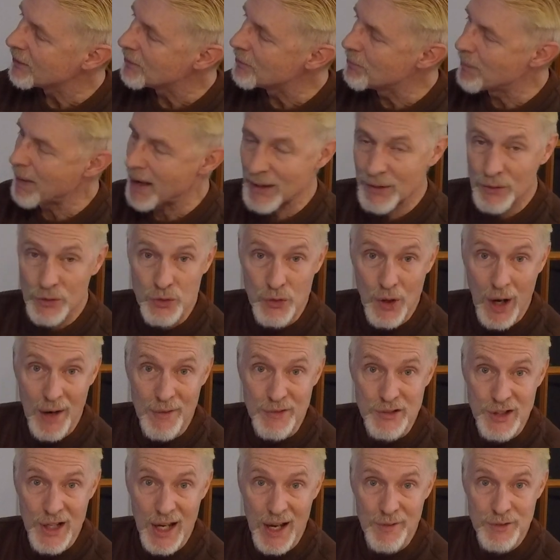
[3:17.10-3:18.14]
metal
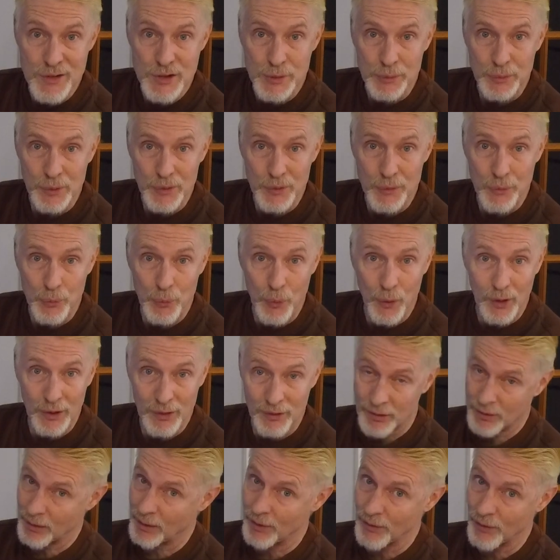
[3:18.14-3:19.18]
drive shafts, which work
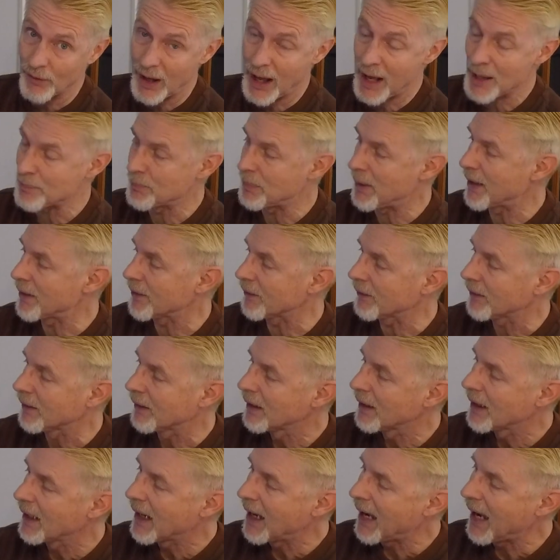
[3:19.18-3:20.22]
a lot better.
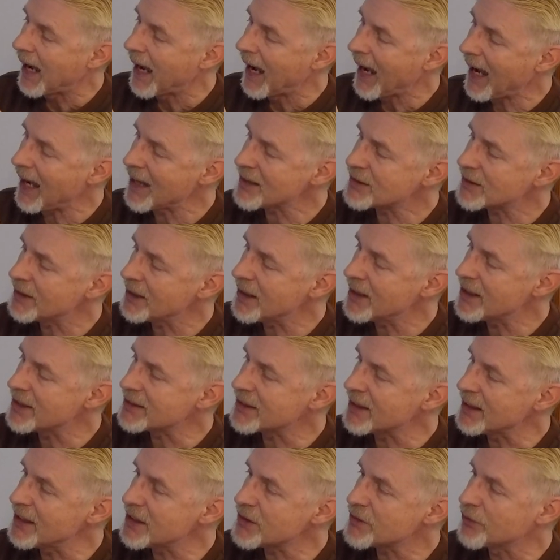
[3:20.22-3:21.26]
As it
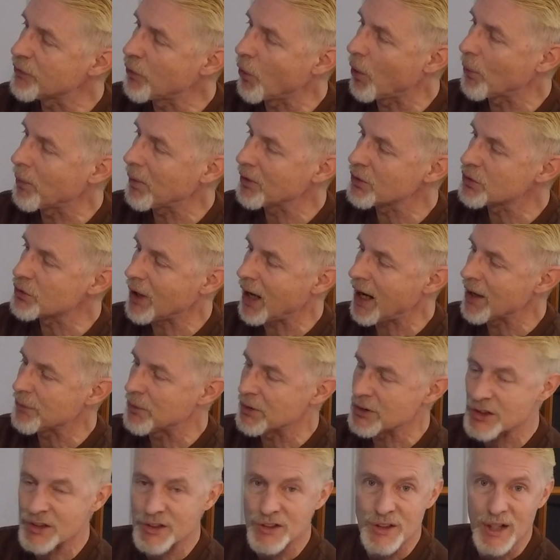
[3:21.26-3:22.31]
is four-wheel drive,
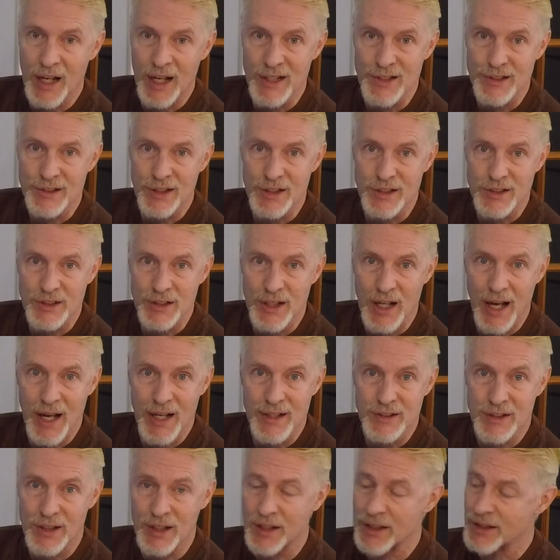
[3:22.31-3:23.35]
which is nice. It's
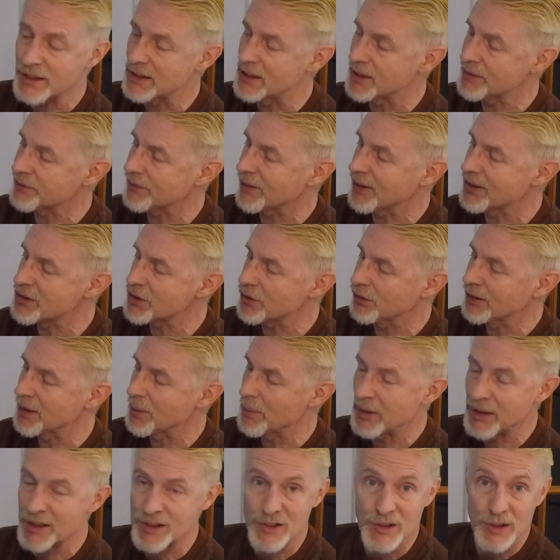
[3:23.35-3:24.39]
not differential
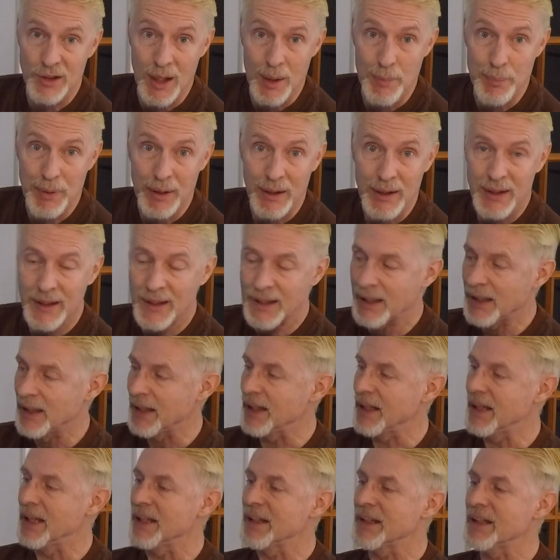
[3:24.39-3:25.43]
limited slip.
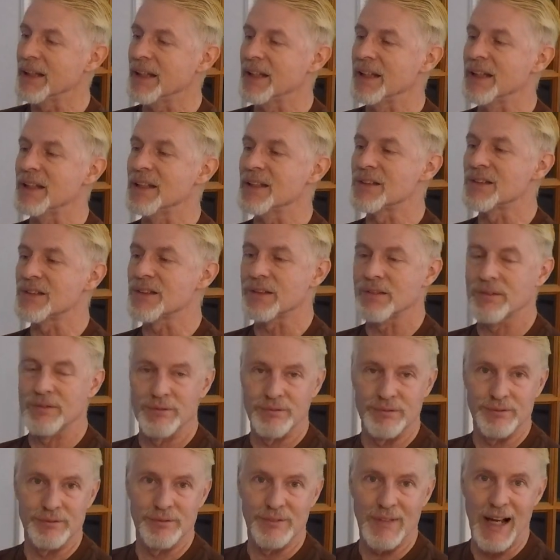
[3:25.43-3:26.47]
It is
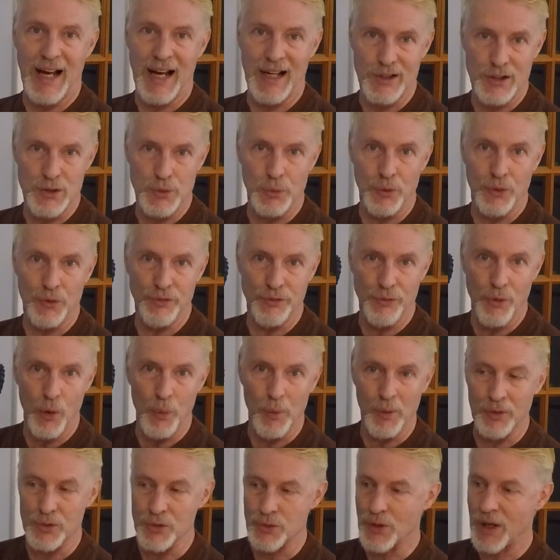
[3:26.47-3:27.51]
actual
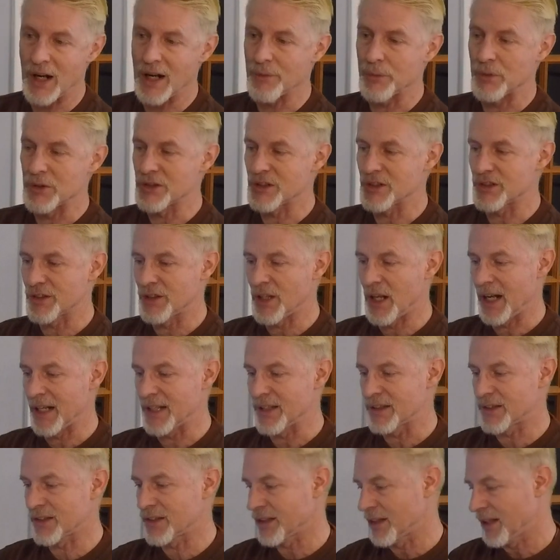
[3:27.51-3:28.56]
four-wheel drive, which is
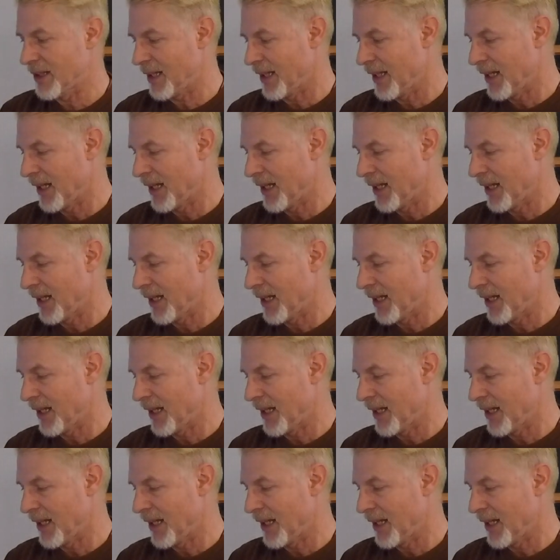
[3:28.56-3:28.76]
nice.